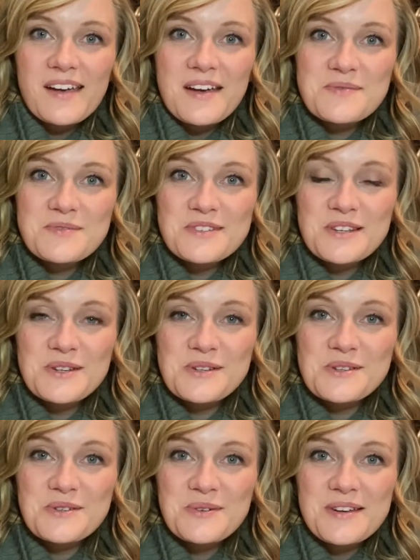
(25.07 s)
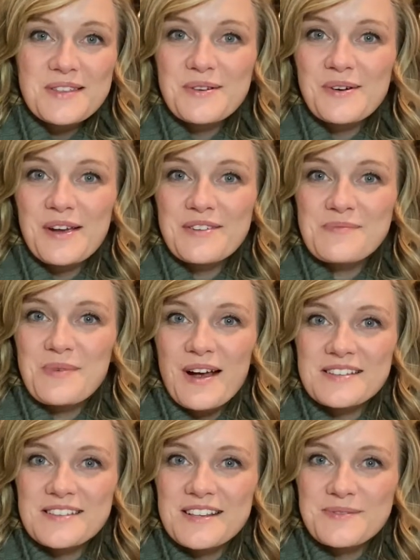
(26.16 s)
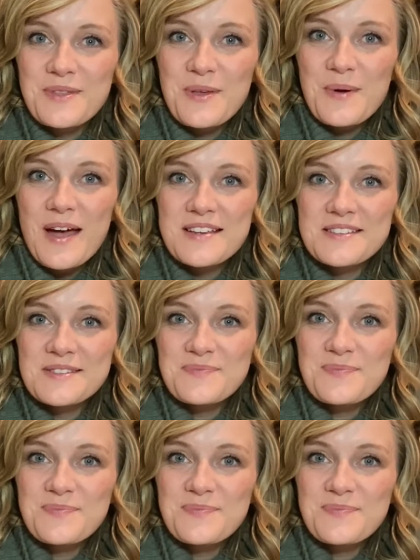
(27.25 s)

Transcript: I'm just gonna enjoy the creative process with you guys.